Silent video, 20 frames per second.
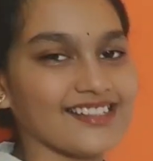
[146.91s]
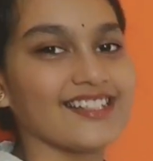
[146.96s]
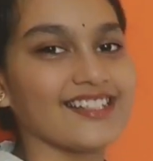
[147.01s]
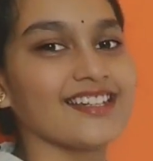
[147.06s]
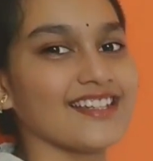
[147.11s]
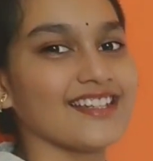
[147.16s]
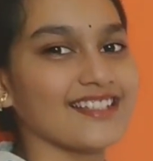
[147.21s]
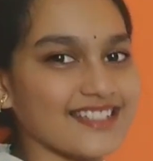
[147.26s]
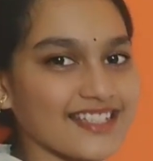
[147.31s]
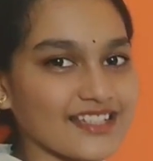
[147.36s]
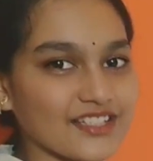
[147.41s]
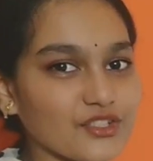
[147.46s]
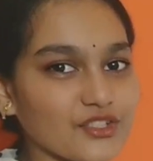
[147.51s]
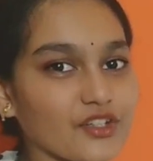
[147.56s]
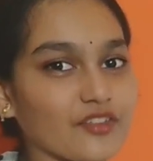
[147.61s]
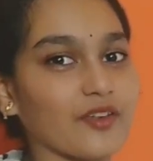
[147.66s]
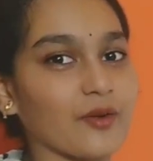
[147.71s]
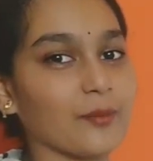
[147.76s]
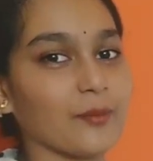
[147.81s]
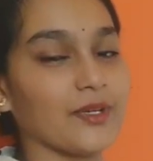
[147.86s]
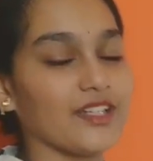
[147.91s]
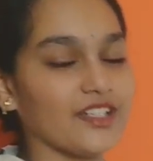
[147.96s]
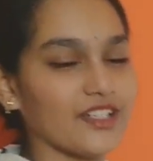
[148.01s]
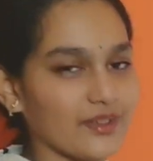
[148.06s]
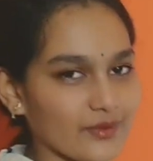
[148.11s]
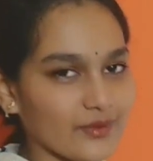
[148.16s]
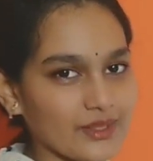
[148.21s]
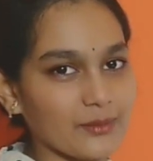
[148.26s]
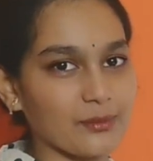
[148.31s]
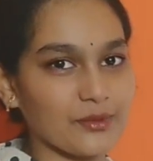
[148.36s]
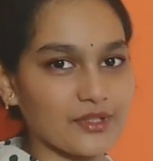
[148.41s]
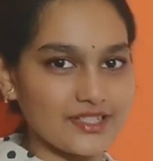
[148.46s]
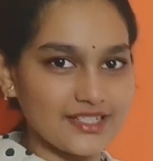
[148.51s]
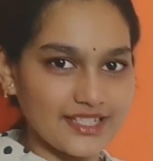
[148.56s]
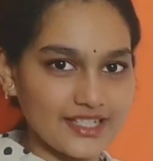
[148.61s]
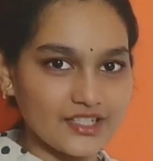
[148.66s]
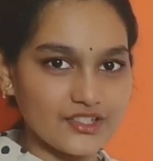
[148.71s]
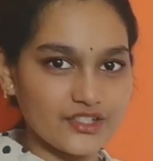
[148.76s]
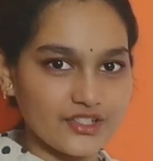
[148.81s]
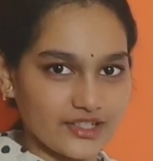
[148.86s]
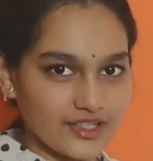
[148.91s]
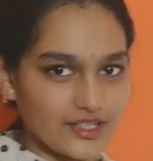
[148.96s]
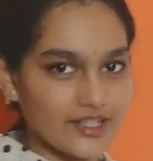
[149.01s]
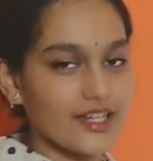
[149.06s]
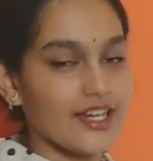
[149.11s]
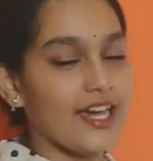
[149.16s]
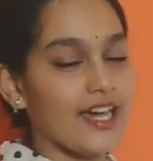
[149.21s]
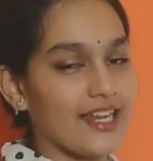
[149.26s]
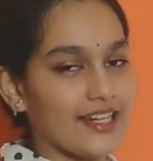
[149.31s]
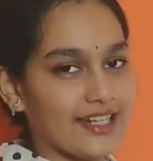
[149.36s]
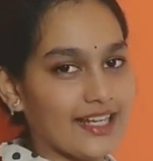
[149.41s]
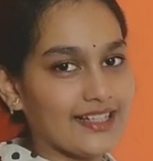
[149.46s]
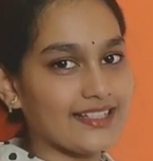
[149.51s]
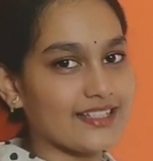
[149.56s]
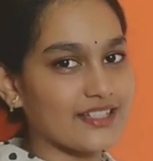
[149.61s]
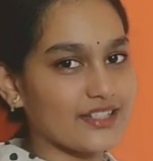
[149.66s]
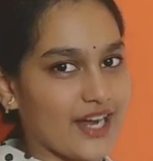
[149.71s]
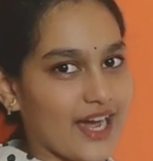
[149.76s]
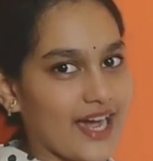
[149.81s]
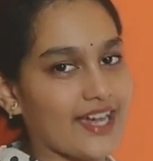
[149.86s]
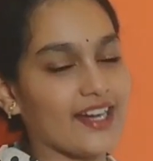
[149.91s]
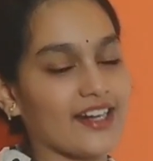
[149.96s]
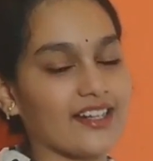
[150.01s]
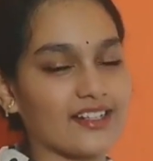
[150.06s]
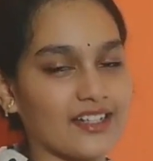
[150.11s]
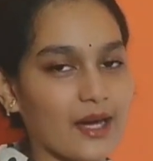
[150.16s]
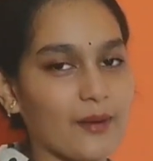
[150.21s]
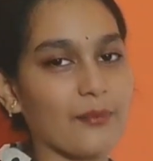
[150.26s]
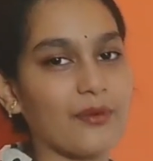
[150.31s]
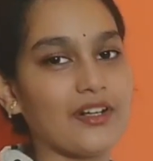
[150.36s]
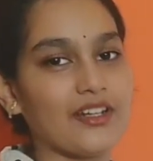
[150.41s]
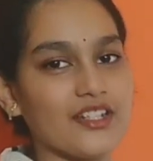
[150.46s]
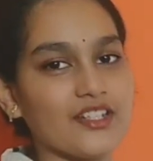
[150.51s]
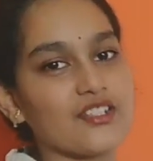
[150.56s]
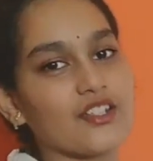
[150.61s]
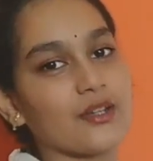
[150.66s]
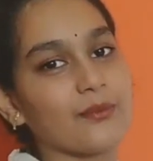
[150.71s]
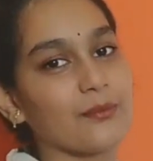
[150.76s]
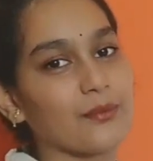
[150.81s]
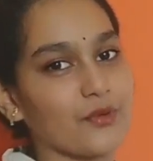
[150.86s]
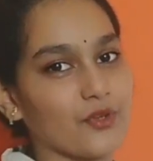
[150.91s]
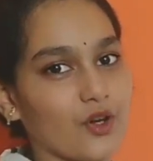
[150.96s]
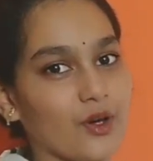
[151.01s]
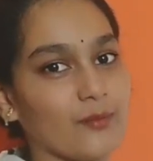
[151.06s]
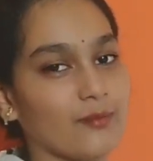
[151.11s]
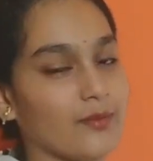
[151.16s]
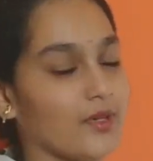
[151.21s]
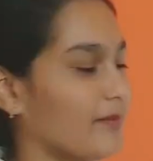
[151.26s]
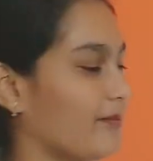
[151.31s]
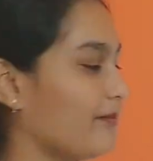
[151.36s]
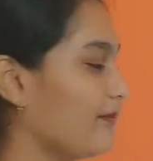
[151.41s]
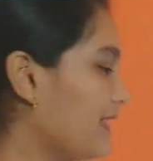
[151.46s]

Since you're familiar with the procedure, let's try a double-digit problem.